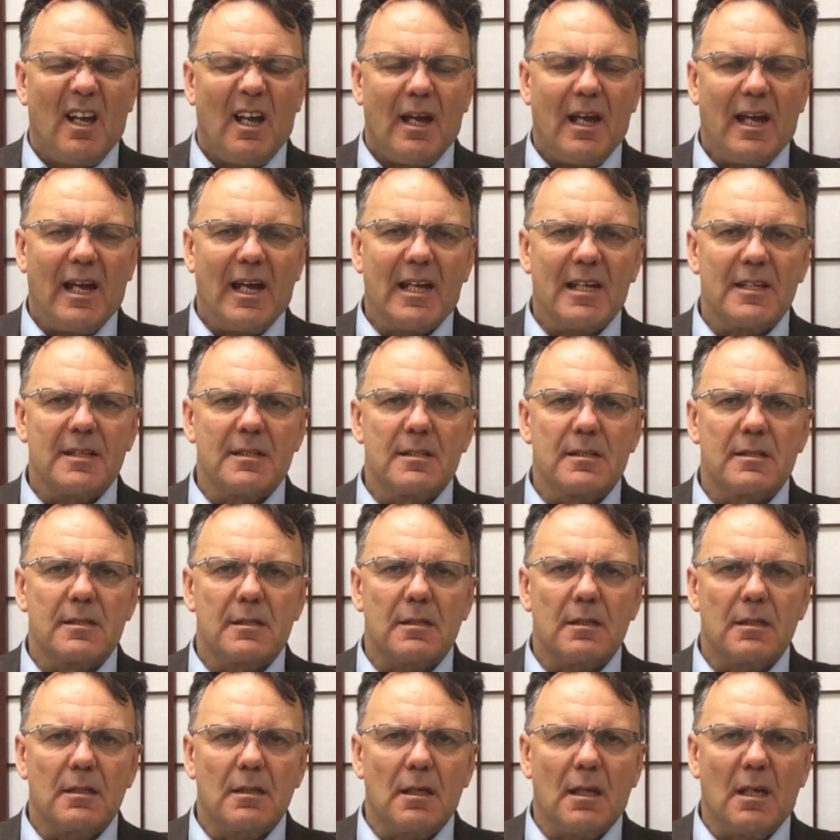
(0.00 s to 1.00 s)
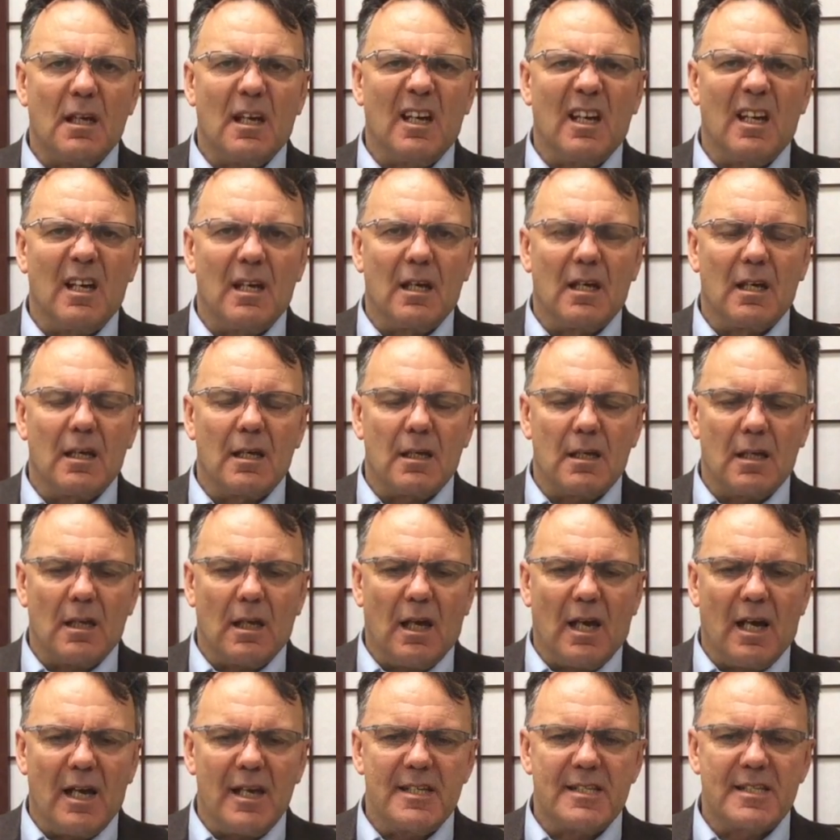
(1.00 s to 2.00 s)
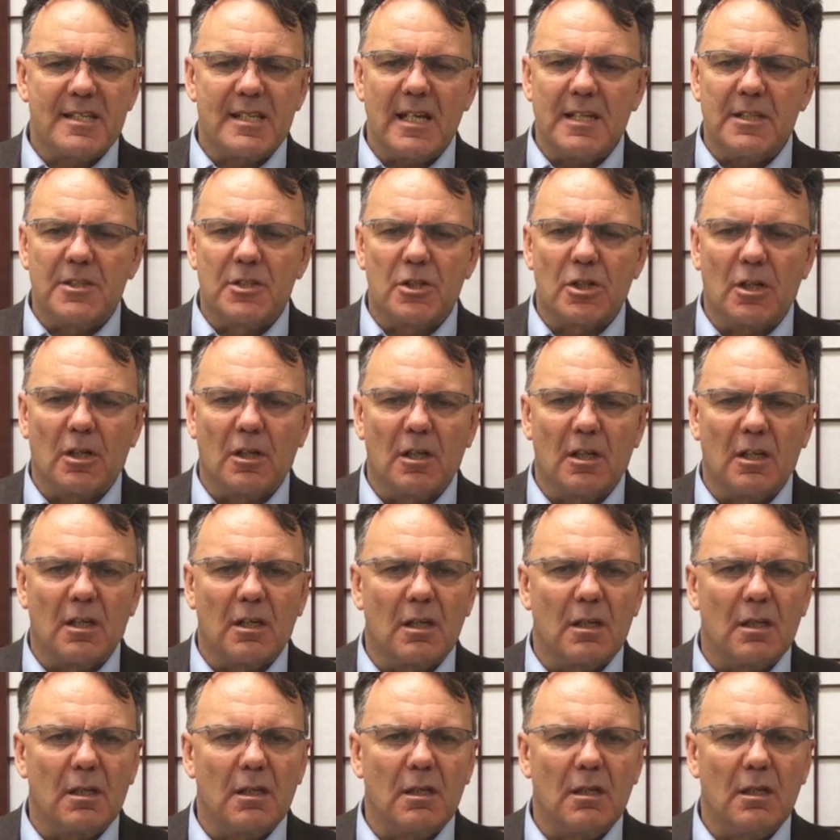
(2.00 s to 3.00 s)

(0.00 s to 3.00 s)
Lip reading: And I said to her,